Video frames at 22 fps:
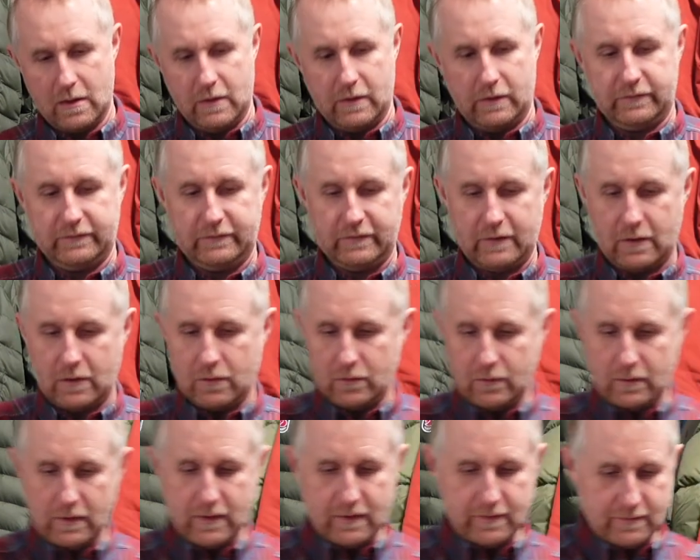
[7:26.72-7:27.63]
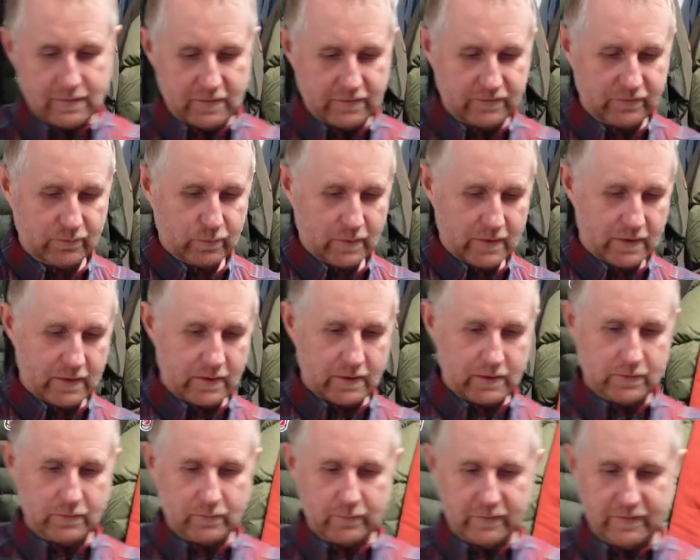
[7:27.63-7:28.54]
so in this
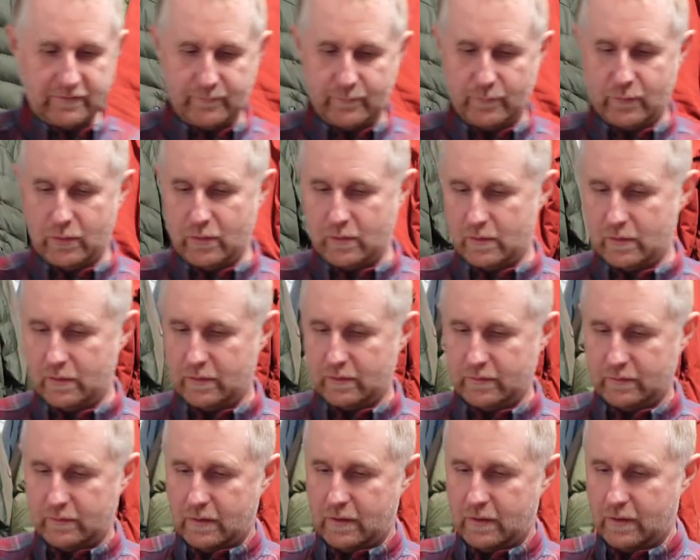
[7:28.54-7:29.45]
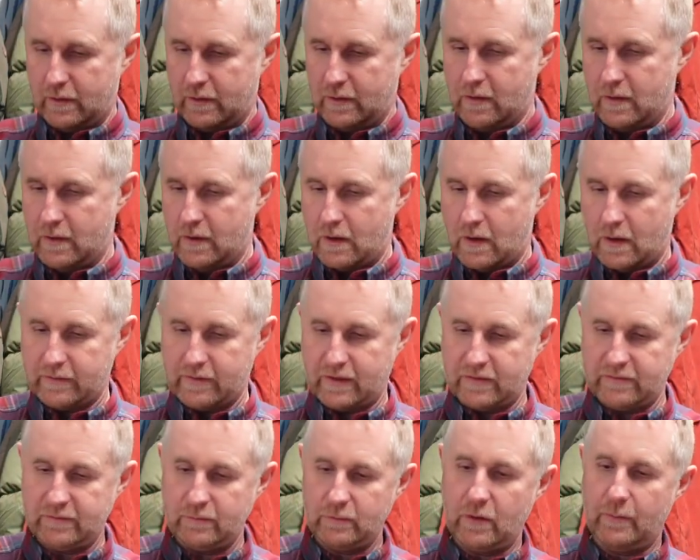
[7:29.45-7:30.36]
one we've put, okay,
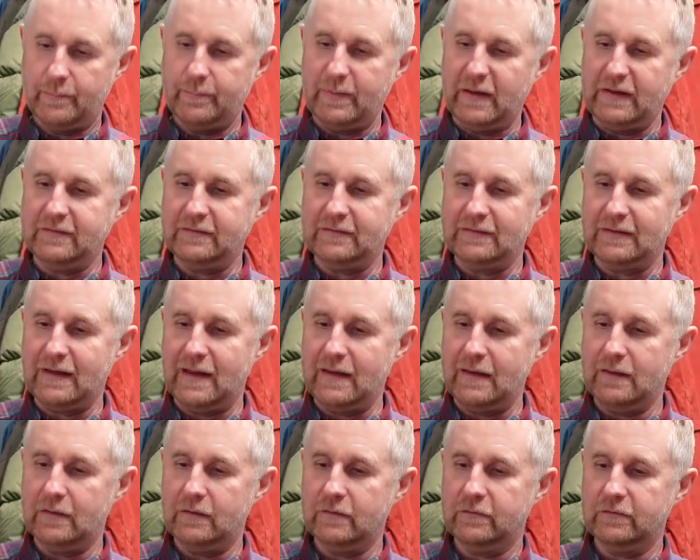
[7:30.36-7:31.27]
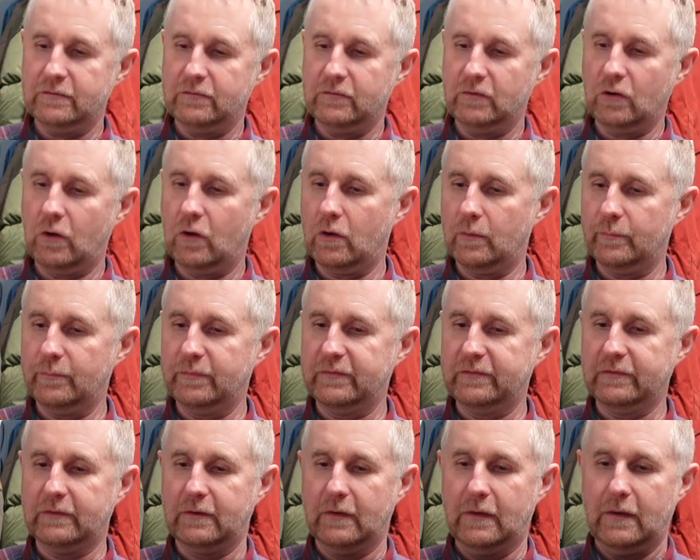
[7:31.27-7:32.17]
so we've got base layers,
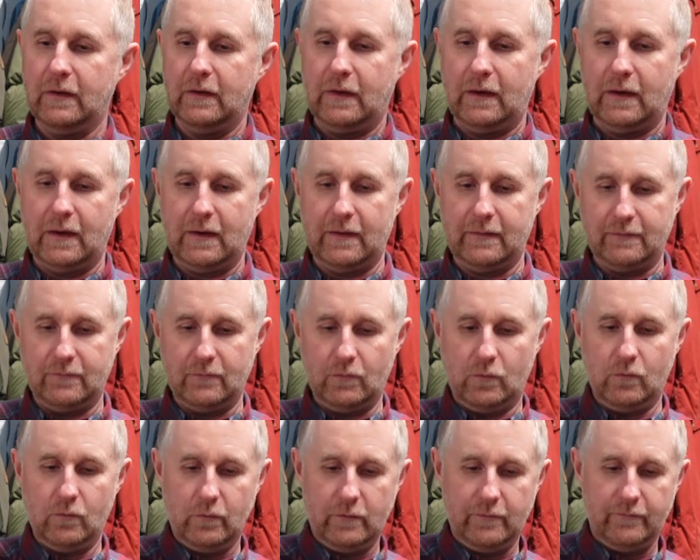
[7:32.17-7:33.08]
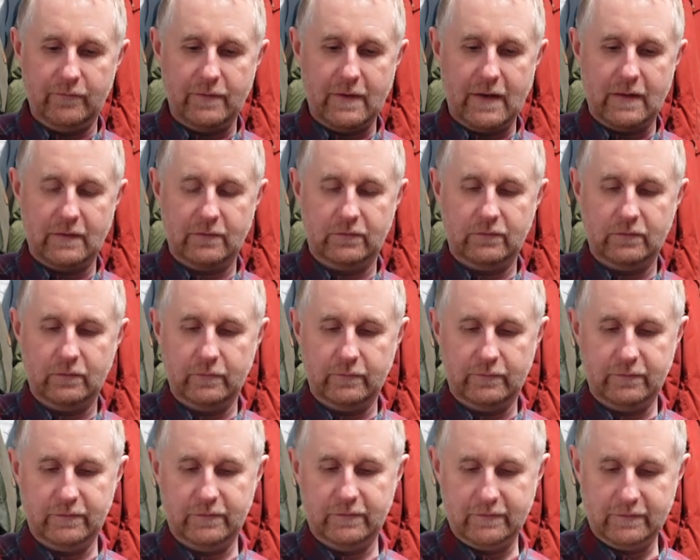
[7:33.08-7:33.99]
tops and all of that sort
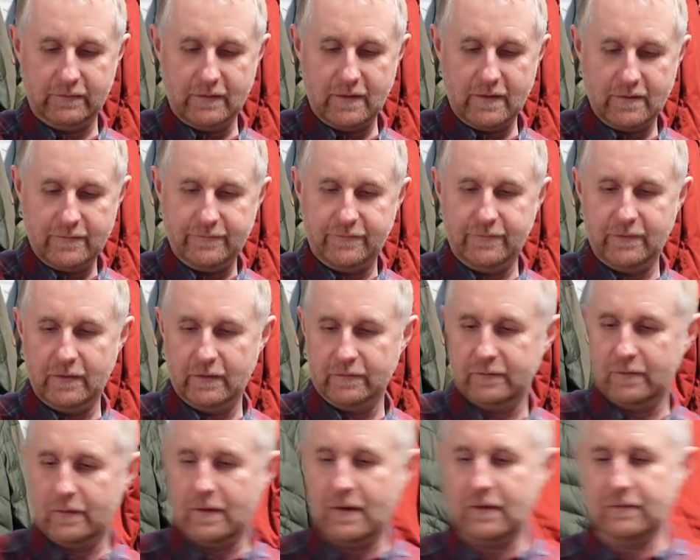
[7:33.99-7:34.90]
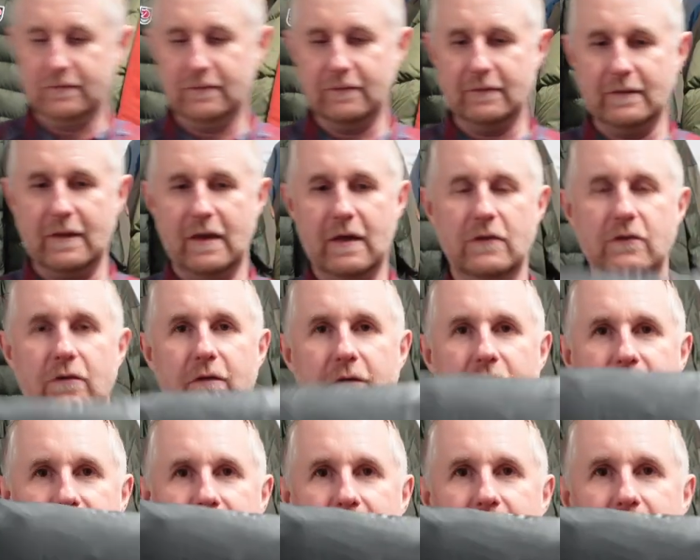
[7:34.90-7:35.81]
of stuff. So that's in there. You can
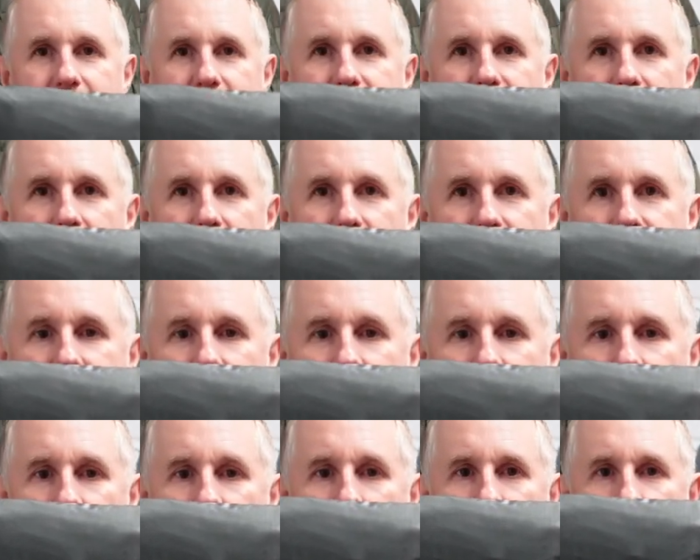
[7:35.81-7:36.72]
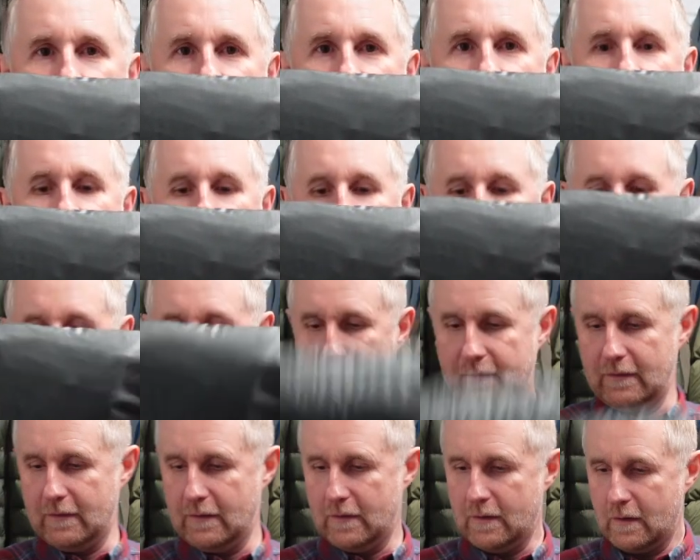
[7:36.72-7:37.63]
see the size of that.
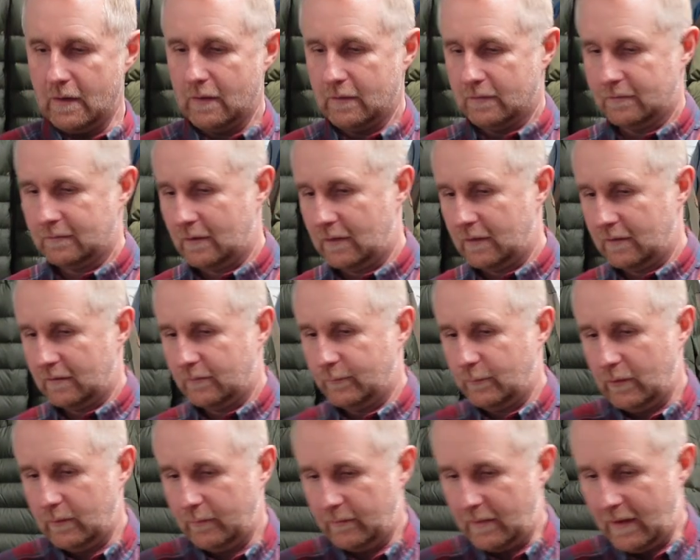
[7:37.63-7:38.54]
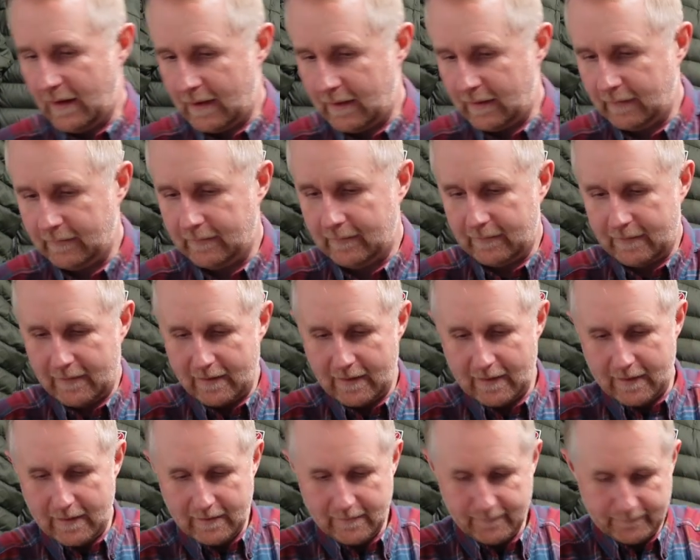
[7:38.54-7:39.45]
So let's put that in
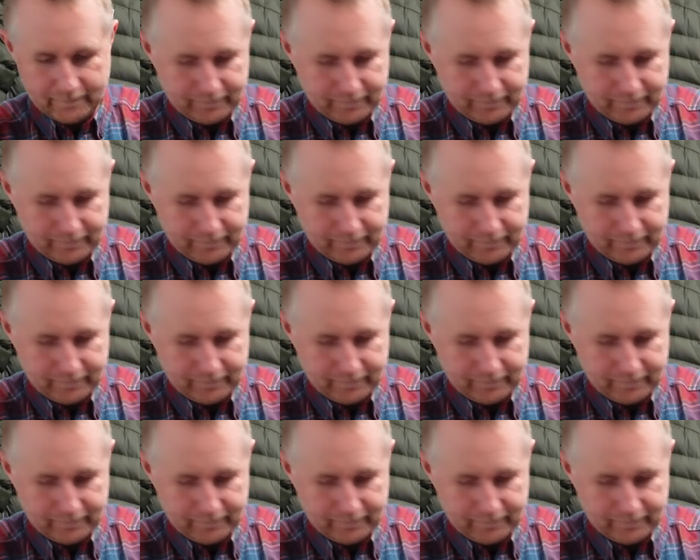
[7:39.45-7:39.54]
there.